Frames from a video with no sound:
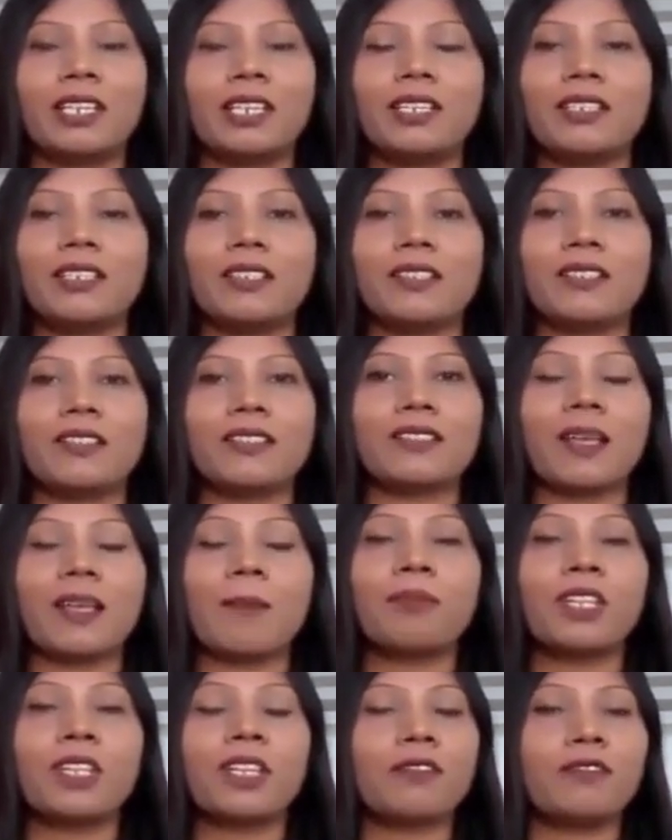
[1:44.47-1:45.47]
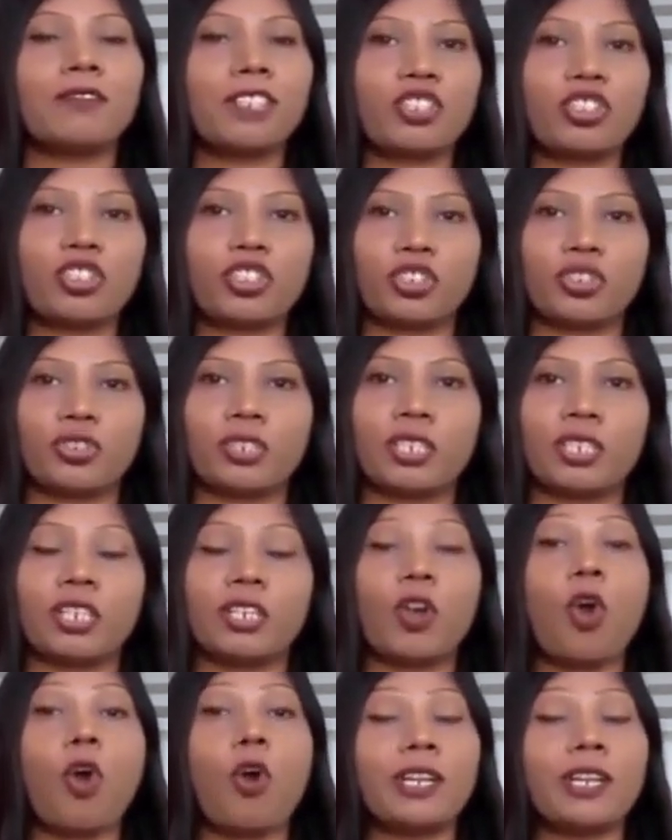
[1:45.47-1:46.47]
is something which
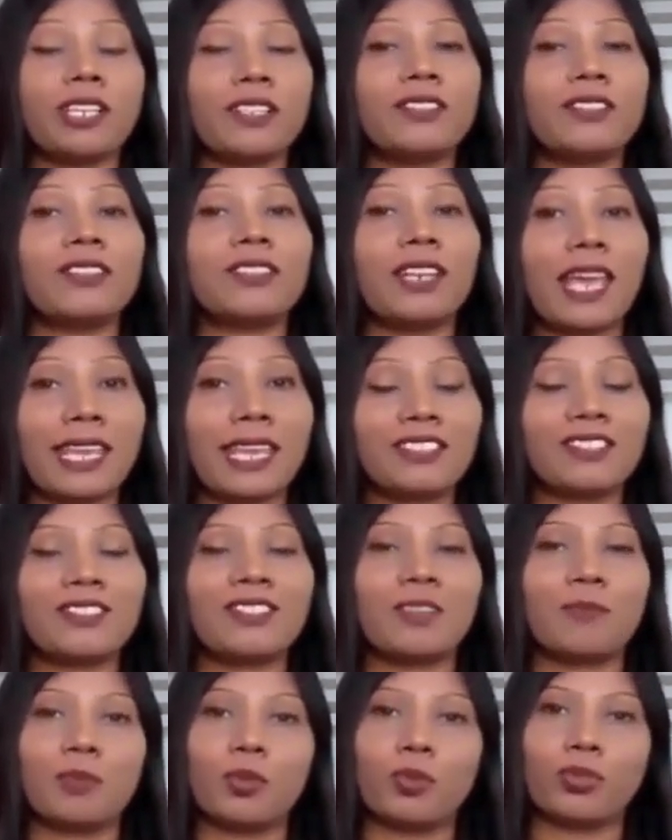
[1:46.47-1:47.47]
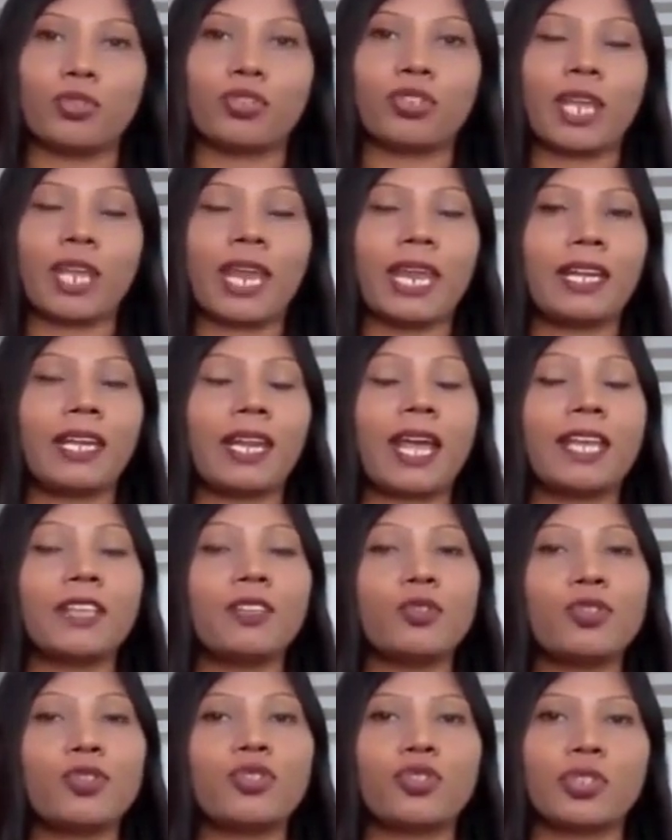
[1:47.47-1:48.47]
the audience likes the most, and I
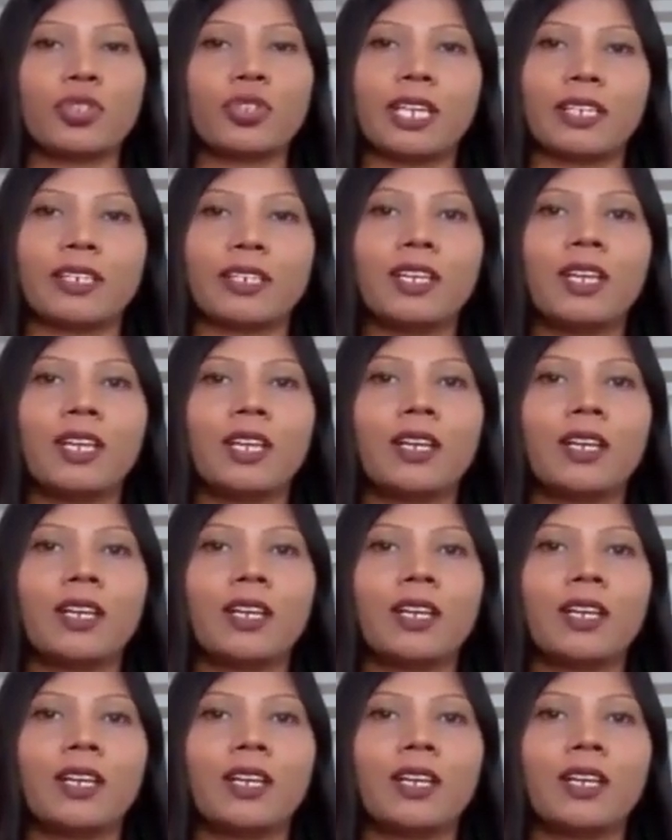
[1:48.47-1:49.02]
used to get